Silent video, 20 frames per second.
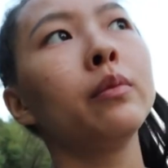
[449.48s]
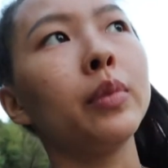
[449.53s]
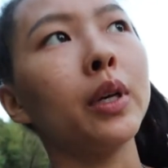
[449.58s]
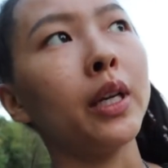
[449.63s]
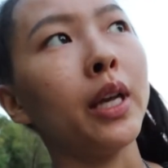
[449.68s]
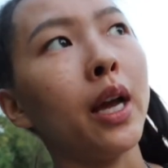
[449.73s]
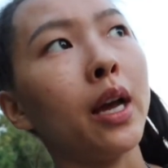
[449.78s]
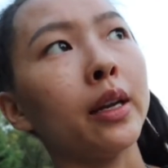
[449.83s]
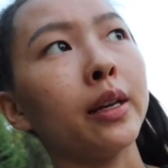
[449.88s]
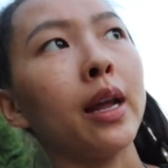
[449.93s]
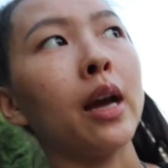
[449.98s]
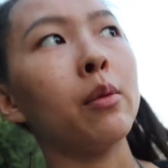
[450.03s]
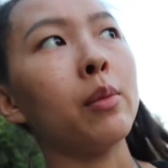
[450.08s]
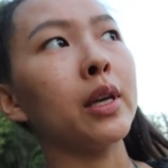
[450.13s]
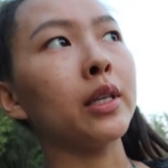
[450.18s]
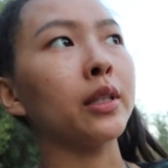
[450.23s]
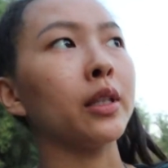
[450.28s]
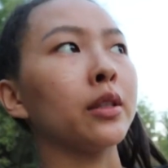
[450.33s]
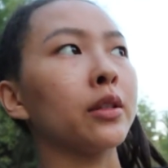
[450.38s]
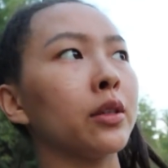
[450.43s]
But yeah, now
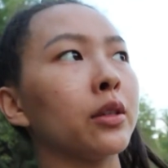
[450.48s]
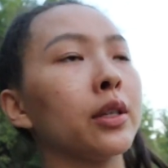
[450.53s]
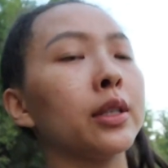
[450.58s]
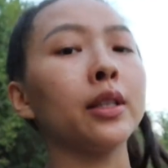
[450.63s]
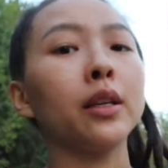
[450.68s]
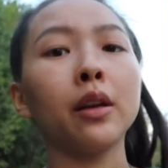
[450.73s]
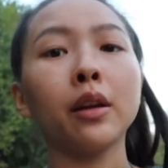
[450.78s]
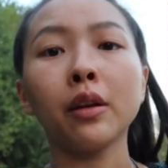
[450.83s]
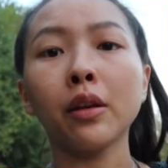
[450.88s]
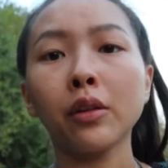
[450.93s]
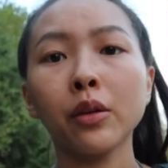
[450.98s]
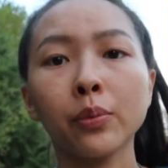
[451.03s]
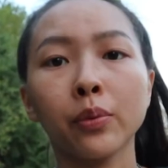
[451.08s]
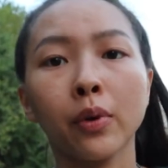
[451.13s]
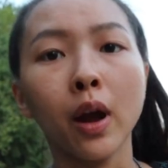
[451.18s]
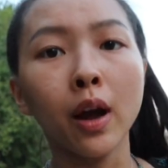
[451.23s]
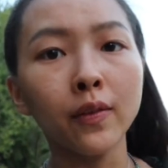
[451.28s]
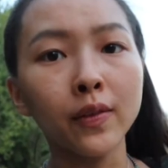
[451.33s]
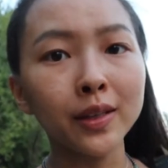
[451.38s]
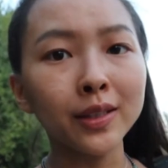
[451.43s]
my sister is in another
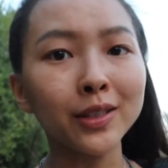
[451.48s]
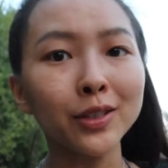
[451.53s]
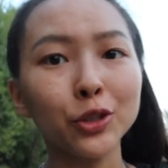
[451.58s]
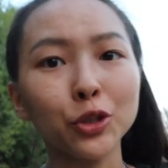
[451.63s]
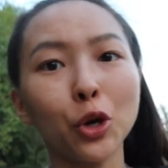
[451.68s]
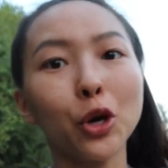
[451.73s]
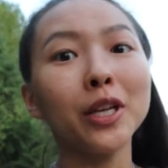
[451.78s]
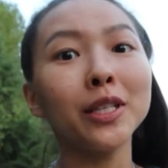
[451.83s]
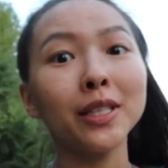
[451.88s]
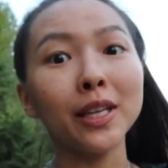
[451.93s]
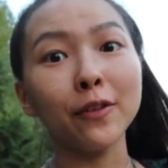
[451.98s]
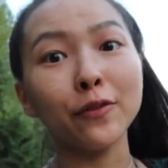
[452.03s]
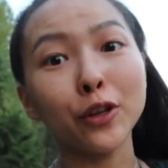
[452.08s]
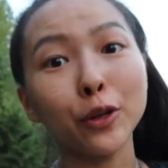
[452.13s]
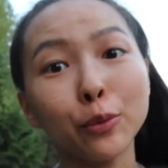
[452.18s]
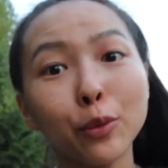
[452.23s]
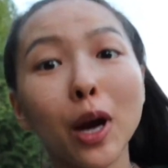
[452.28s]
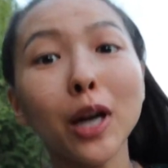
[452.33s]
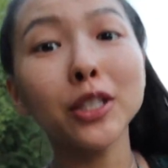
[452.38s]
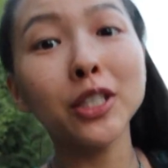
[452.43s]
province. Joyce, if
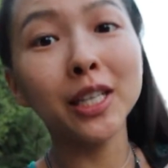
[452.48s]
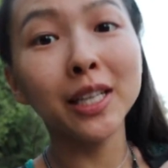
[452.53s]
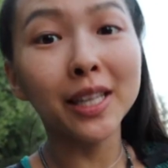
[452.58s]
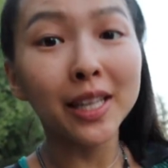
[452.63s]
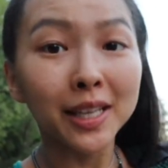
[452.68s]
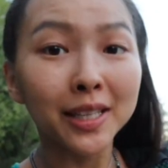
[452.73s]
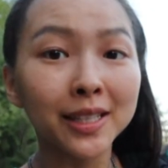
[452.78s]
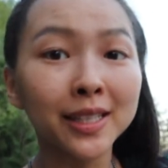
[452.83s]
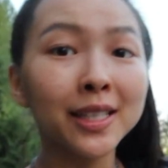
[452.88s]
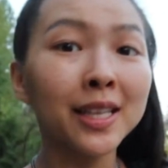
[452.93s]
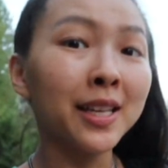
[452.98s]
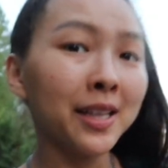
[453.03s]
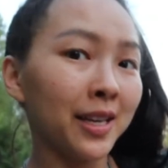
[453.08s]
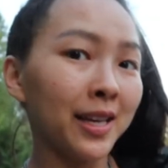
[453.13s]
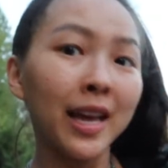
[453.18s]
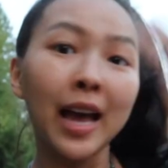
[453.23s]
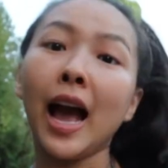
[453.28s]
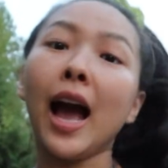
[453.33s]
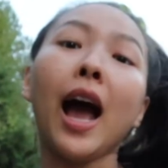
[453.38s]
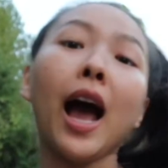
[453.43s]
you're watching this,
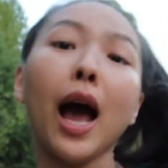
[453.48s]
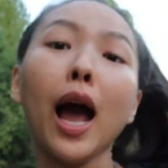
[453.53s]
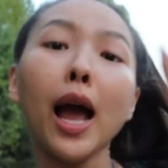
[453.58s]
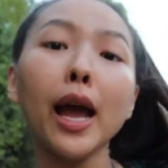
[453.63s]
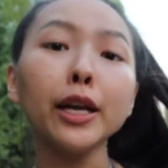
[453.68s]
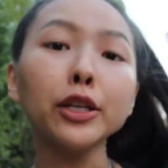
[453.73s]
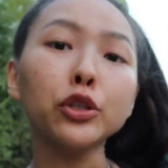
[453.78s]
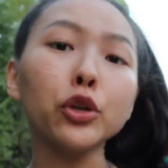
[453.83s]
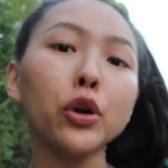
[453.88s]
hi